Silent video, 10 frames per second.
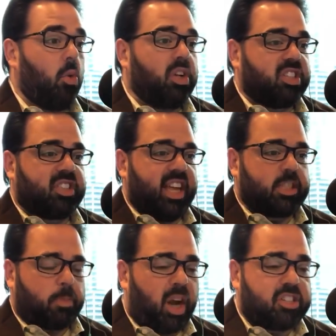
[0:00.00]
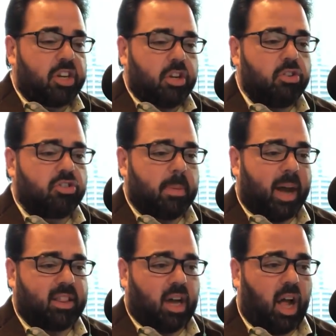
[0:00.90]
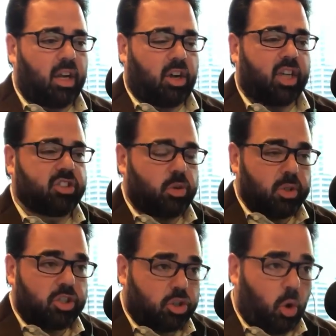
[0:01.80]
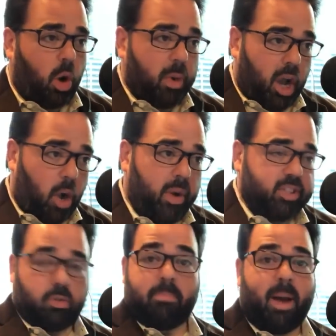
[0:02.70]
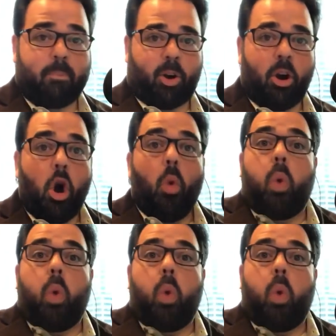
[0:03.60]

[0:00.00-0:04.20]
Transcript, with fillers: which is the expression used about the Holocaust to ensure we always remember,